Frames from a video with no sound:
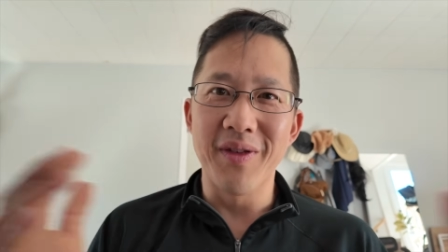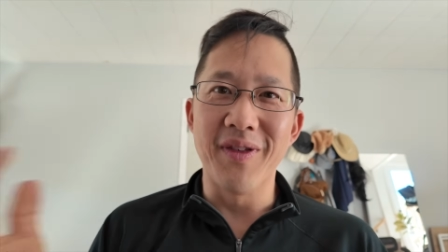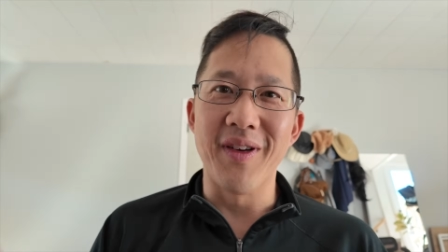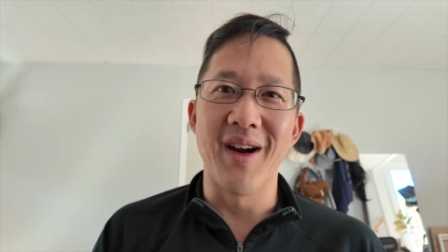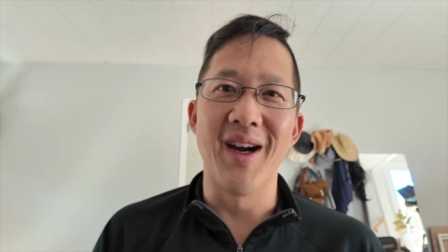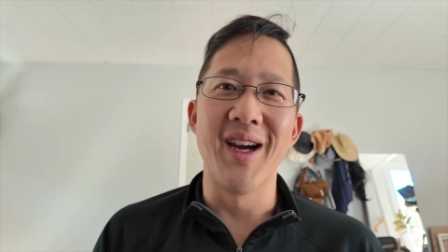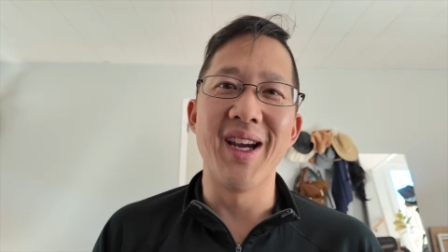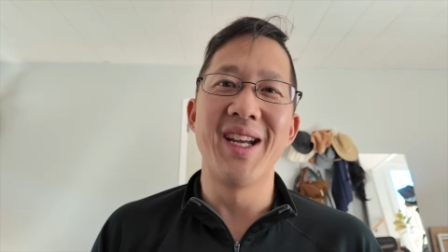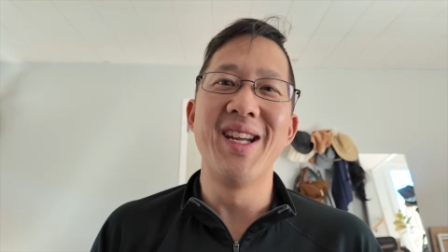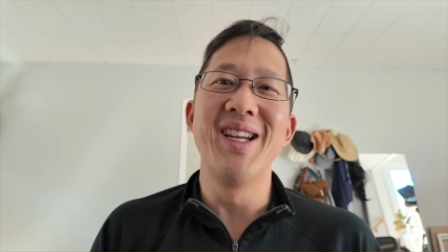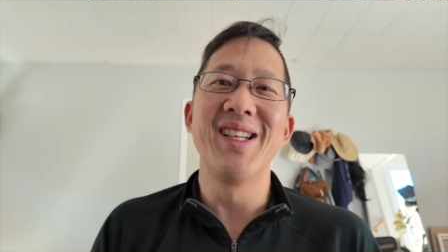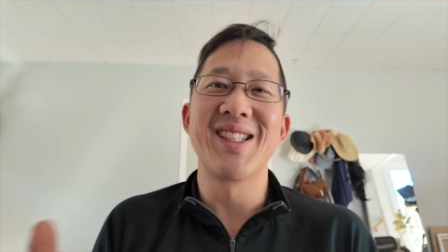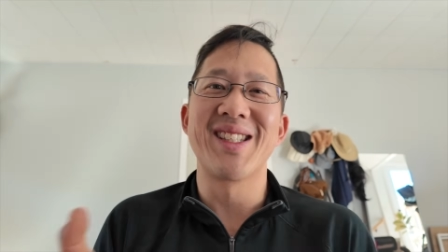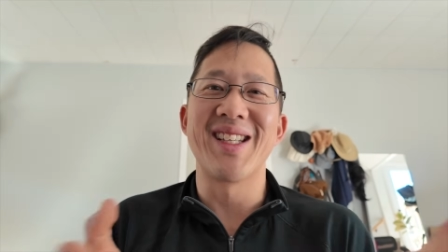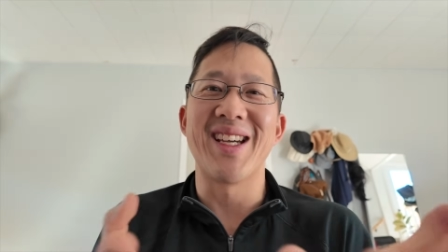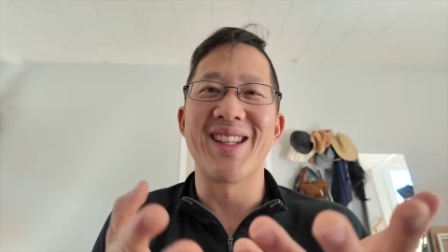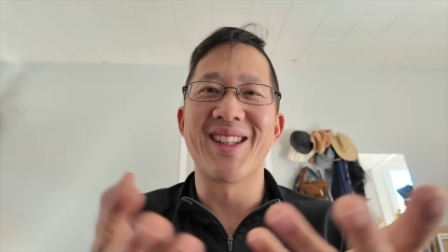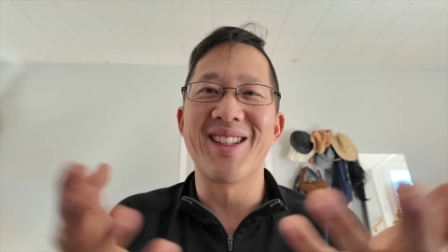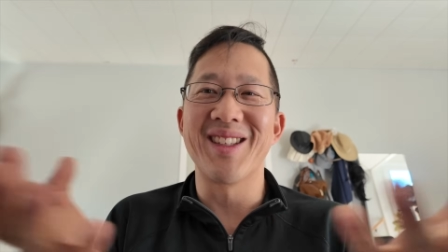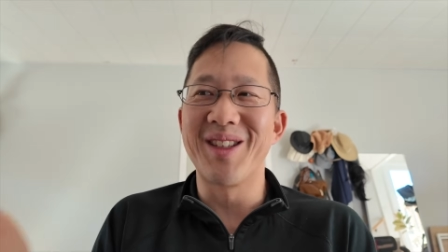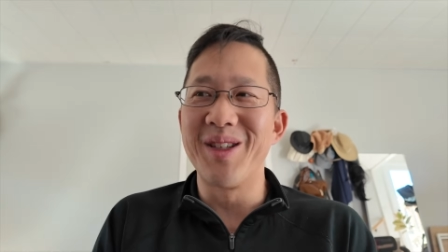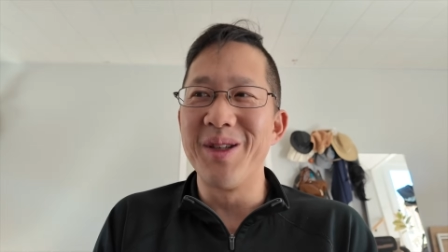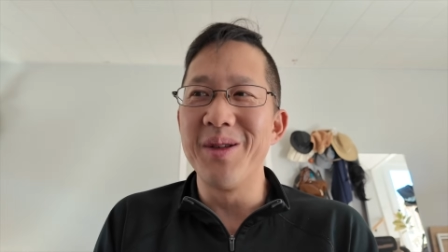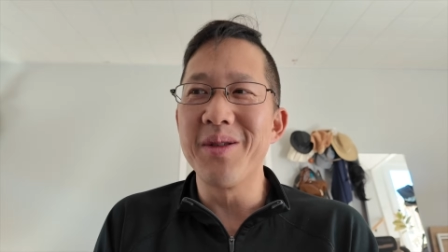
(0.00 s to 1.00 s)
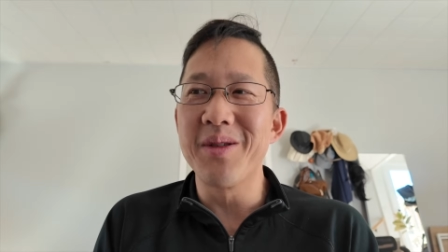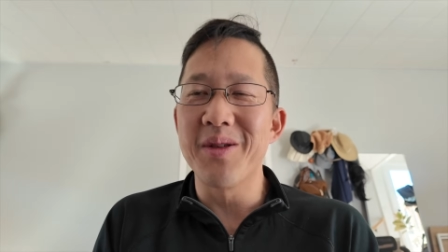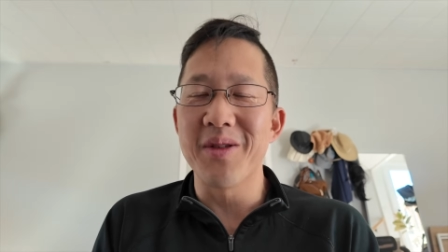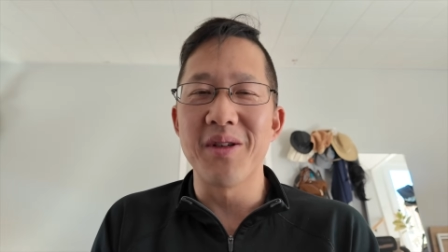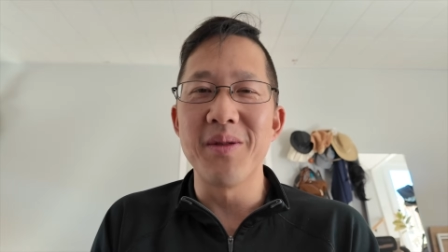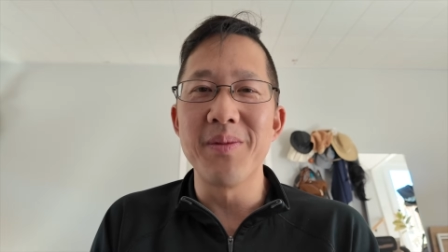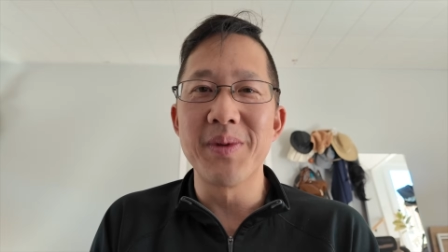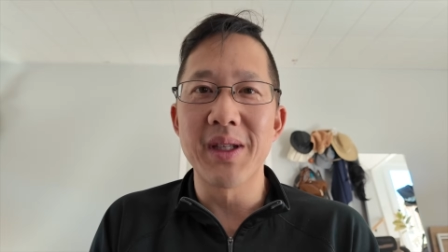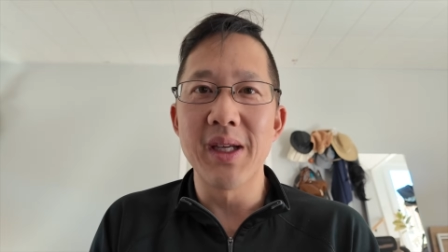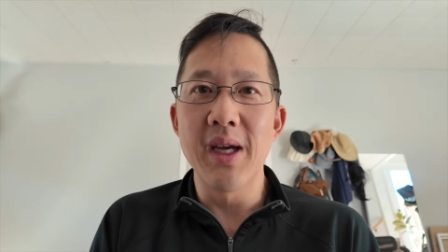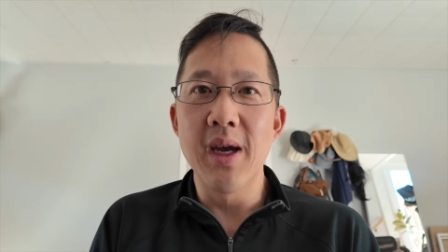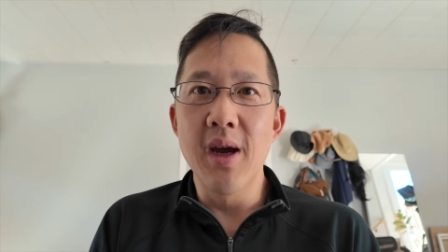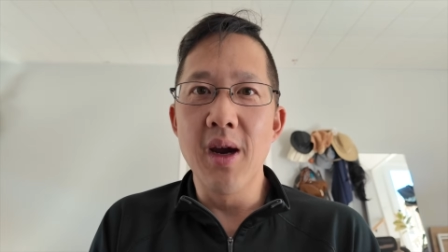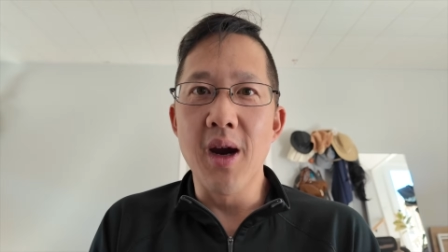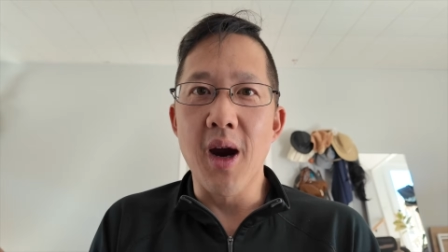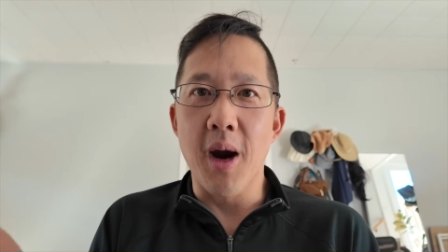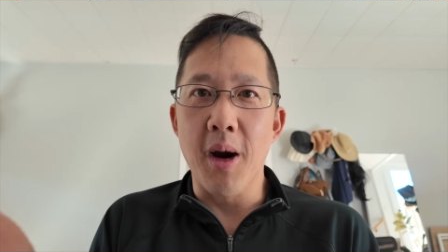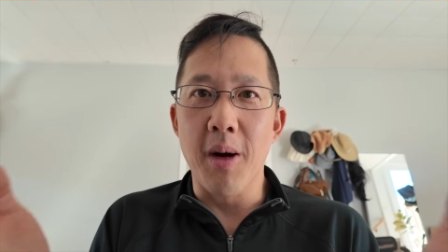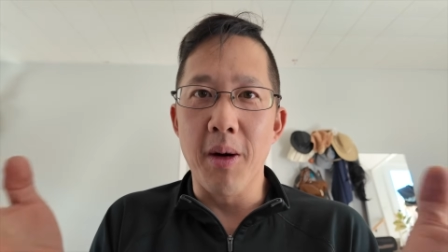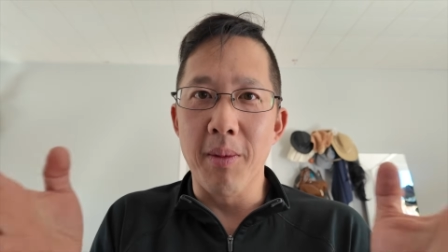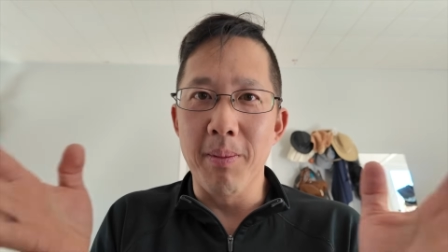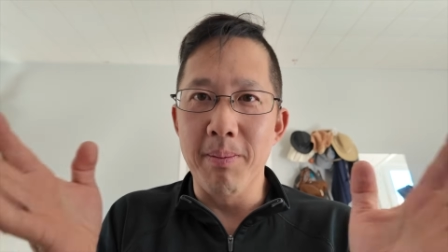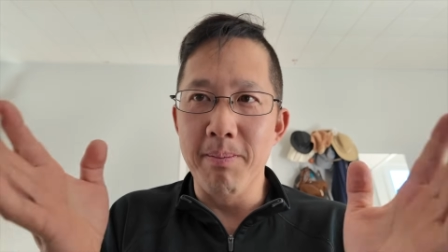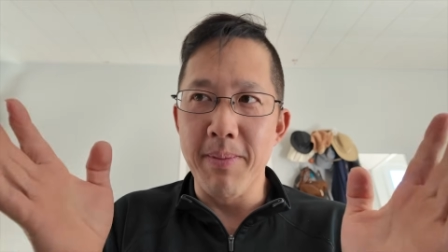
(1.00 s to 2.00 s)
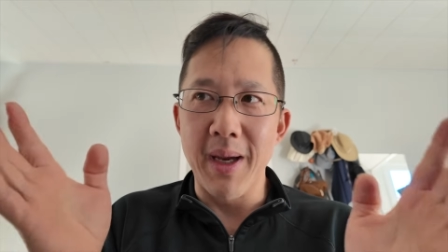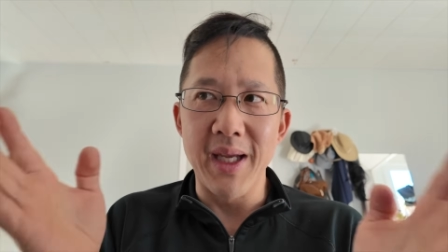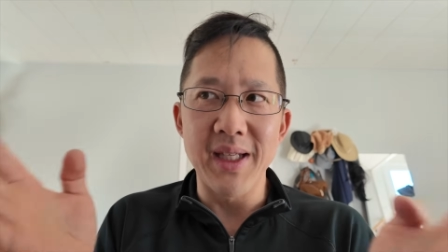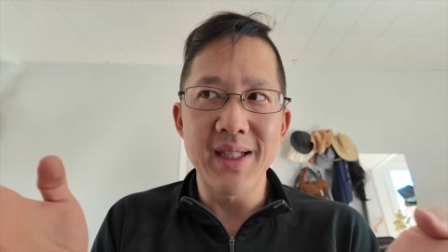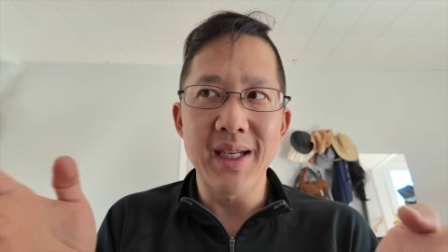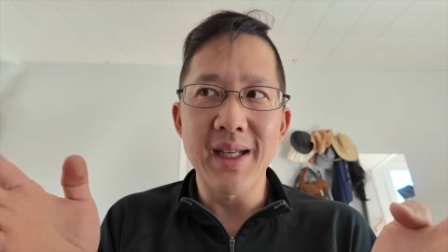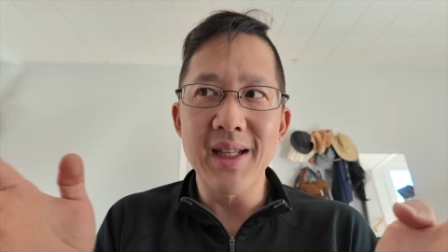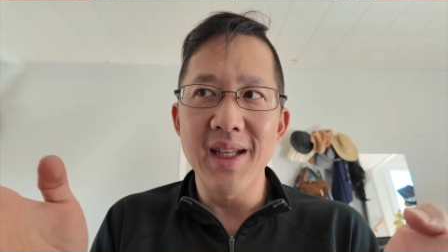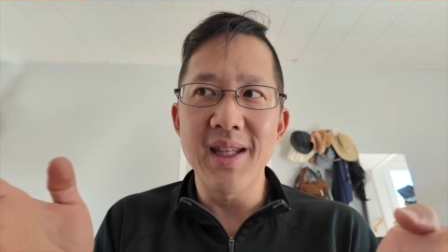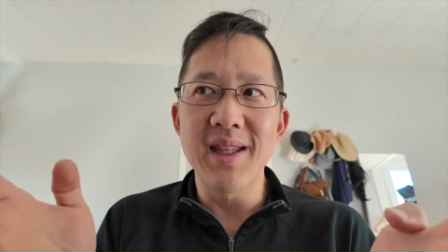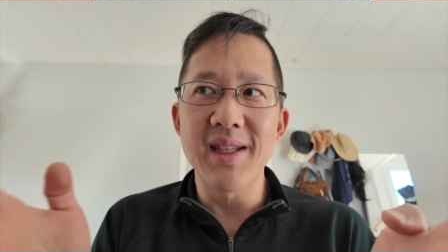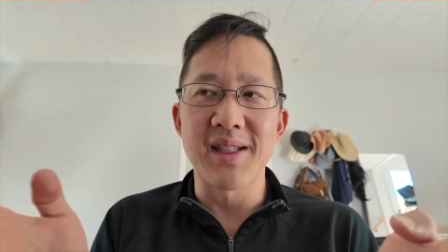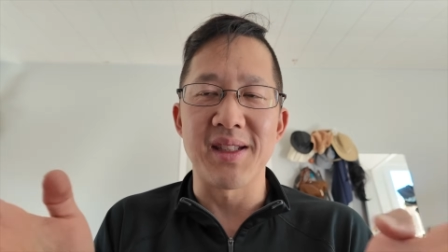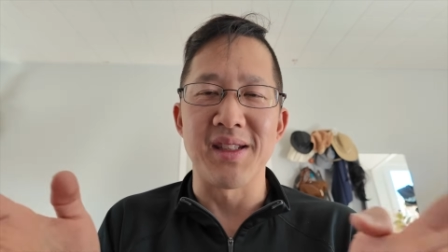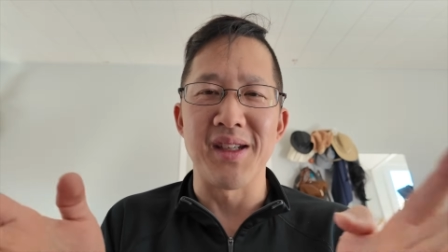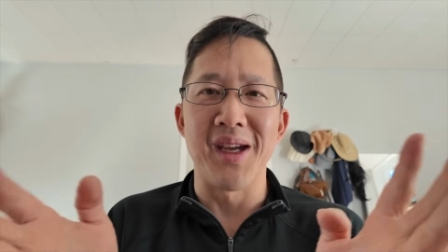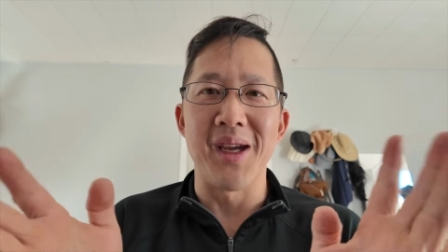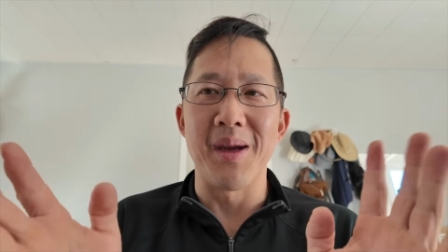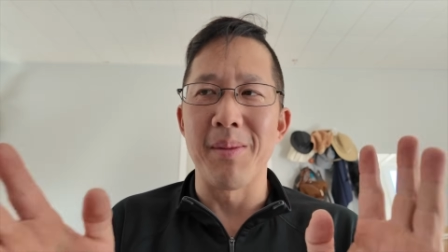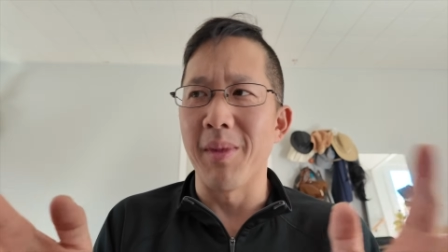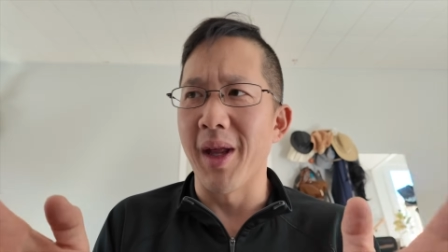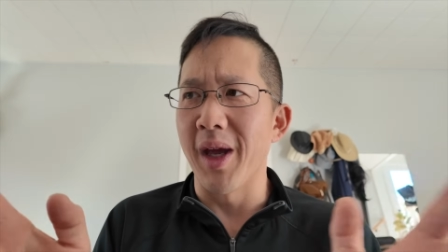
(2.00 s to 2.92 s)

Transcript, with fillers: find is that the two groups are basically the same,